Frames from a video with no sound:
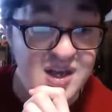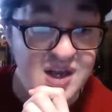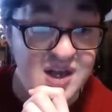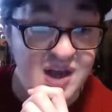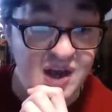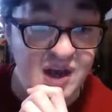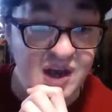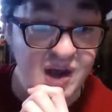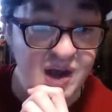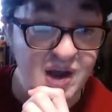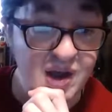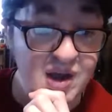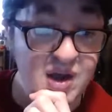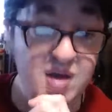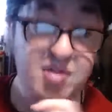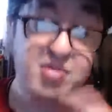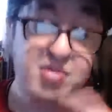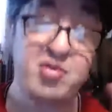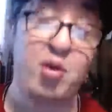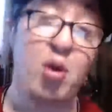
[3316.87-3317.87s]
Uh,
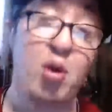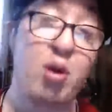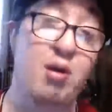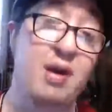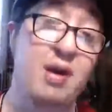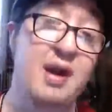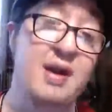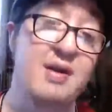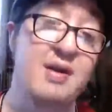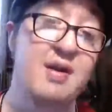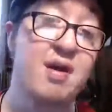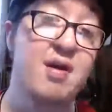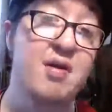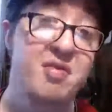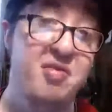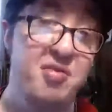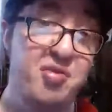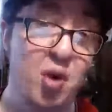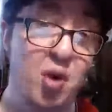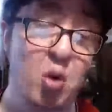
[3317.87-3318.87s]
Thorin.
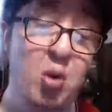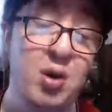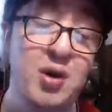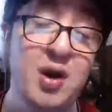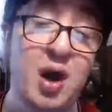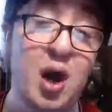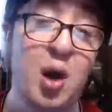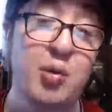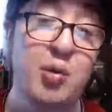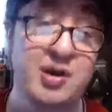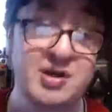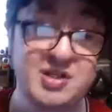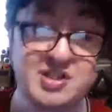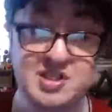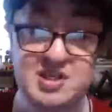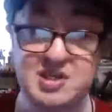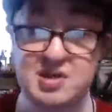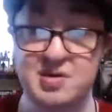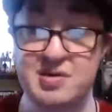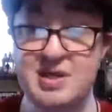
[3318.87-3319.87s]
Thorin
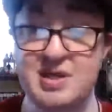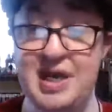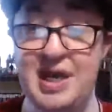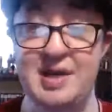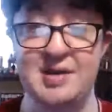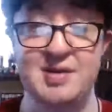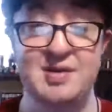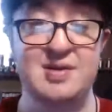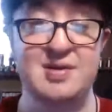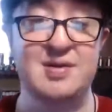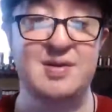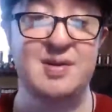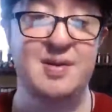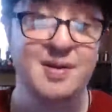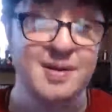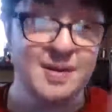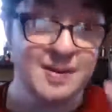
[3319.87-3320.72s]
Oakenshield, yes.